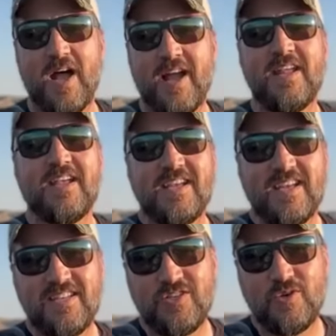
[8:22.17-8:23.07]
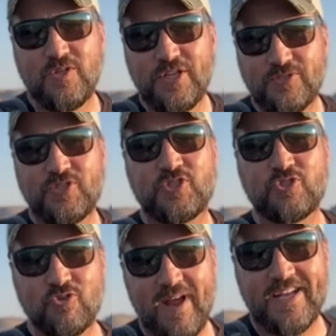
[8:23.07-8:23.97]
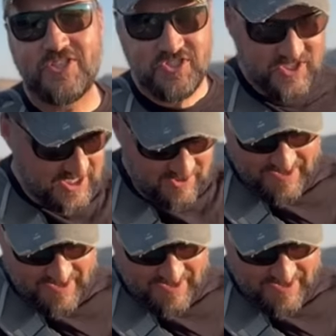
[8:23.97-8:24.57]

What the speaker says: Dan is an active member of the community over on